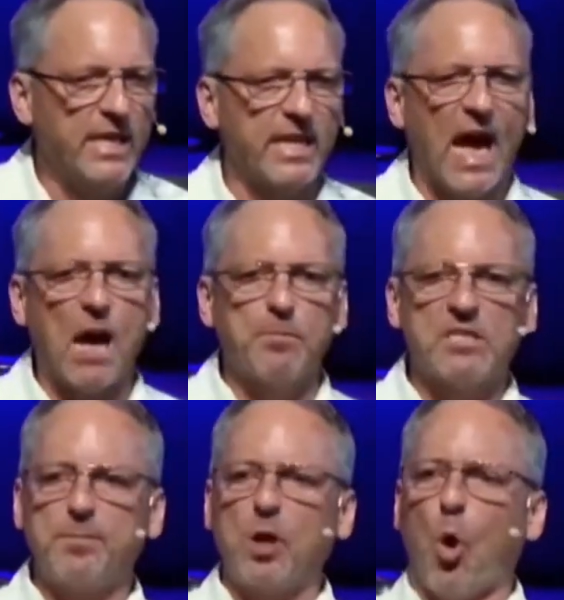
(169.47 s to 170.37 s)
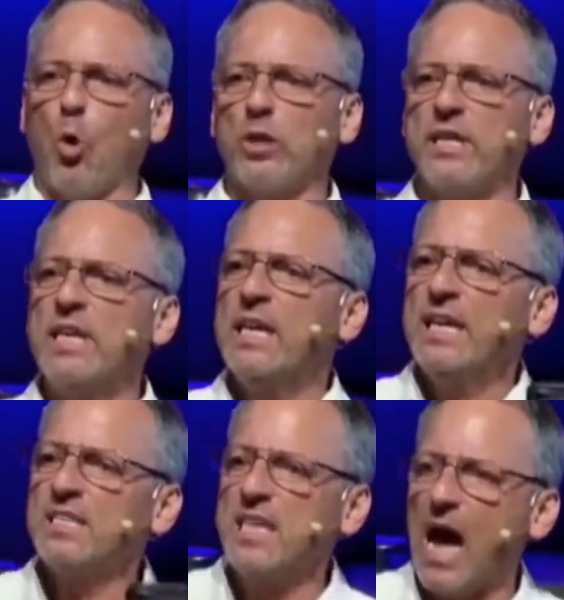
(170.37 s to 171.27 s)
common. To be holy is
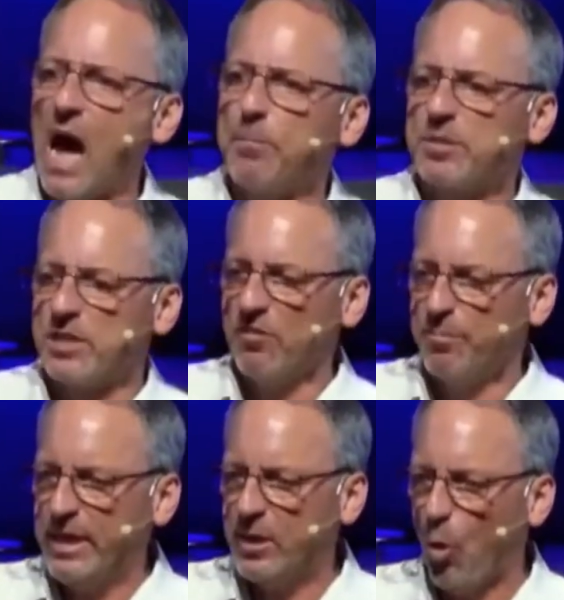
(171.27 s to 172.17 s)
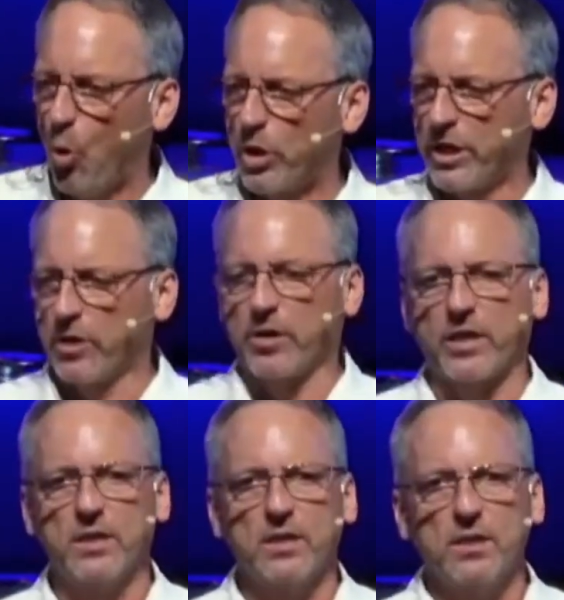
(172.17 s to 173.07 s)
the opposite of being ordinary.
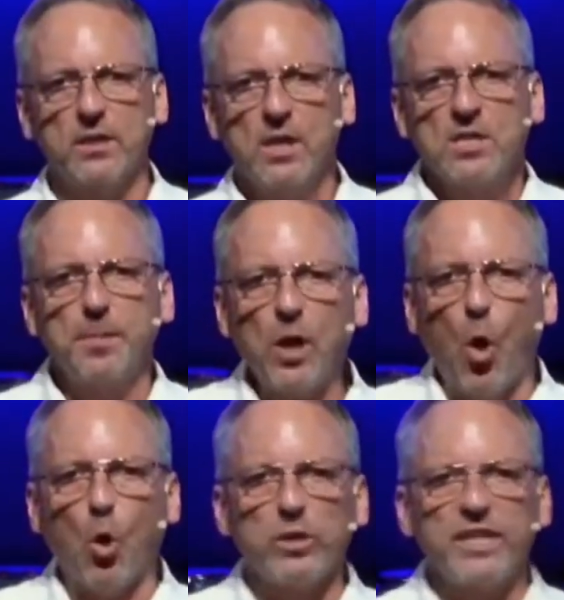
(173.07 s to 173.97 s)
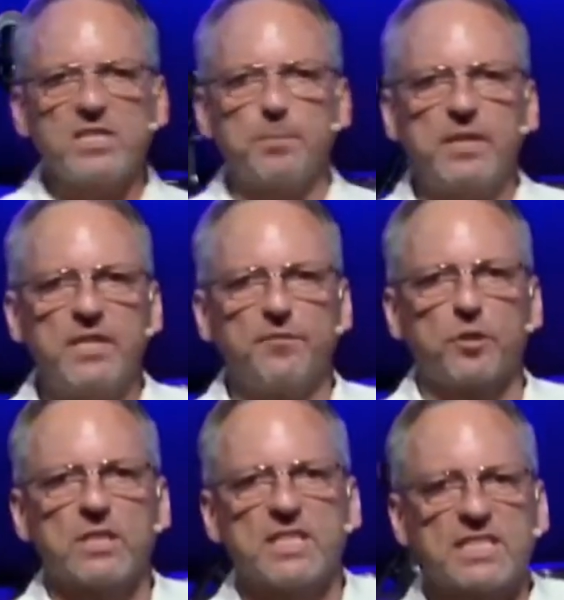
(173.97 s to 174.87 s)
To be holy is to be
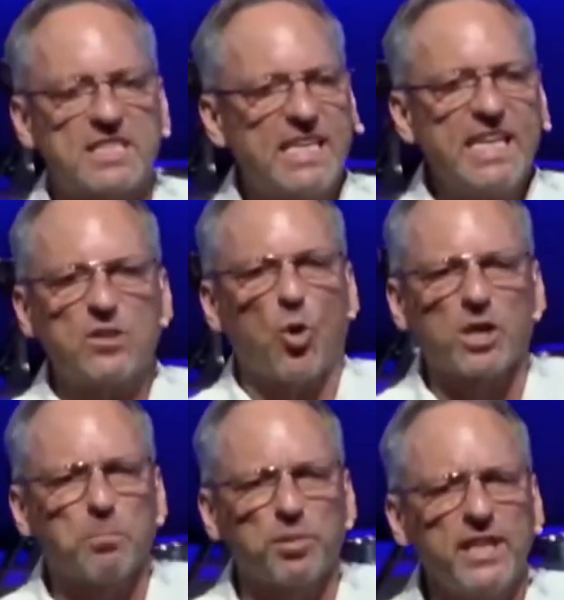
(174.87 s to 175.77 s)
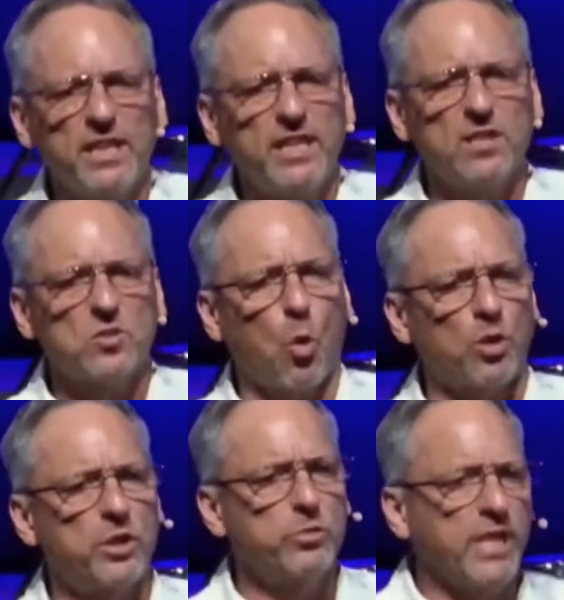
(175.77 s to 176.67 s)
different, distinct, or completely and totally
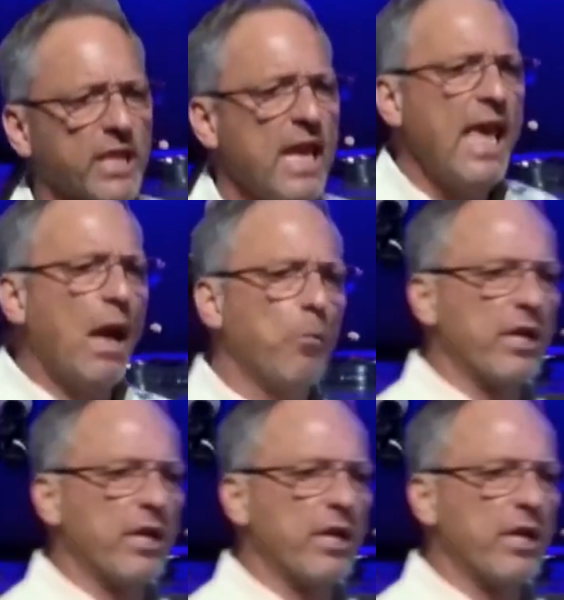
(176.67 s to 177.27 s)
unique. And when it